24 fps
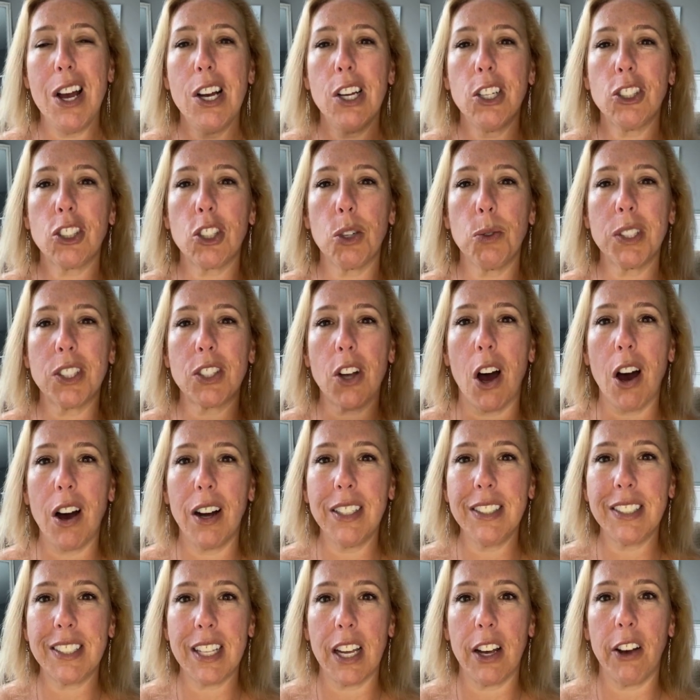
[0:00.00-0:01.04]
So it's
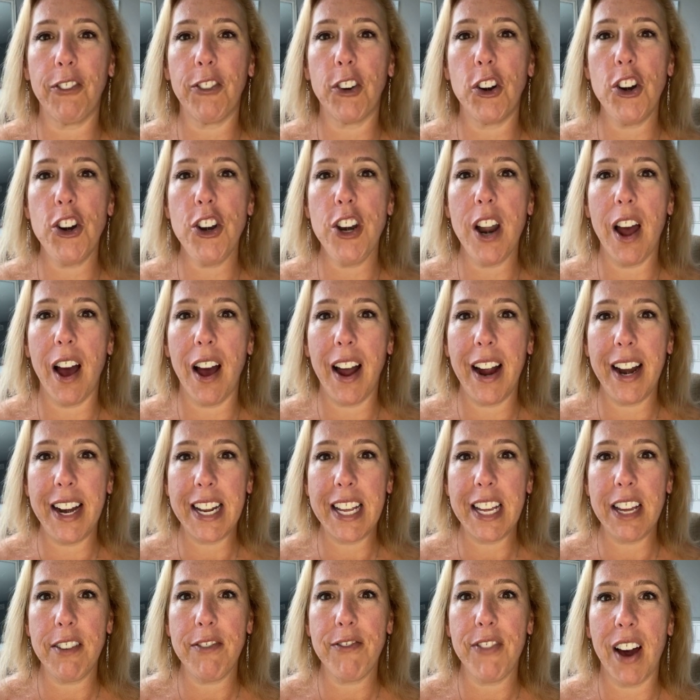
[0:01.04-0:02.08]
on sale for
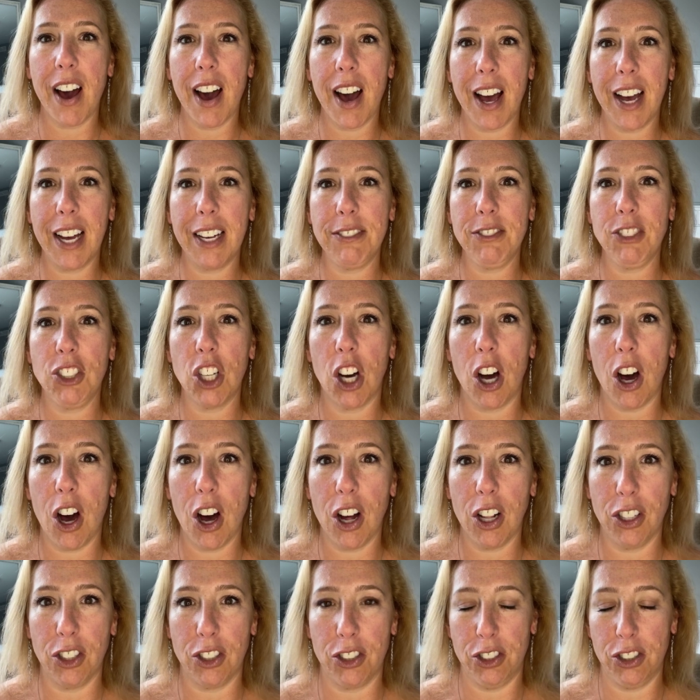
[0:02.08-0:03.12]

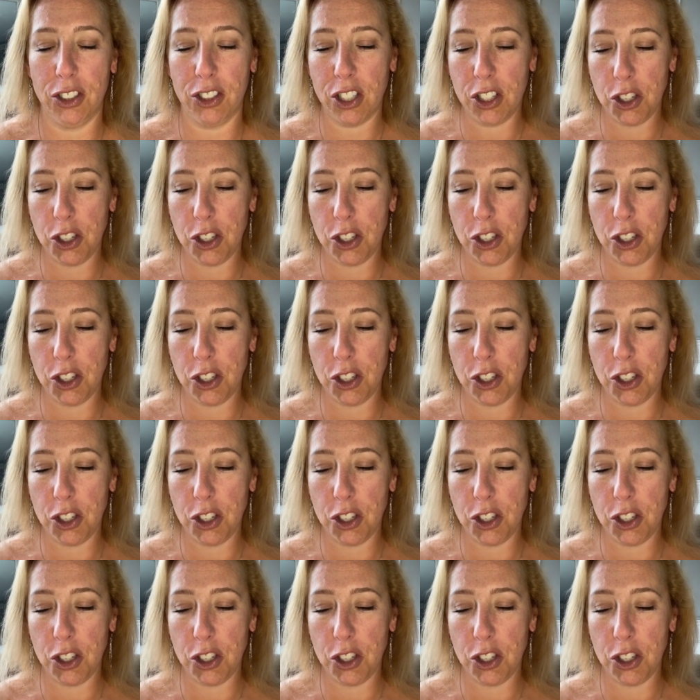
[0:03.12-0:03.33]
$95.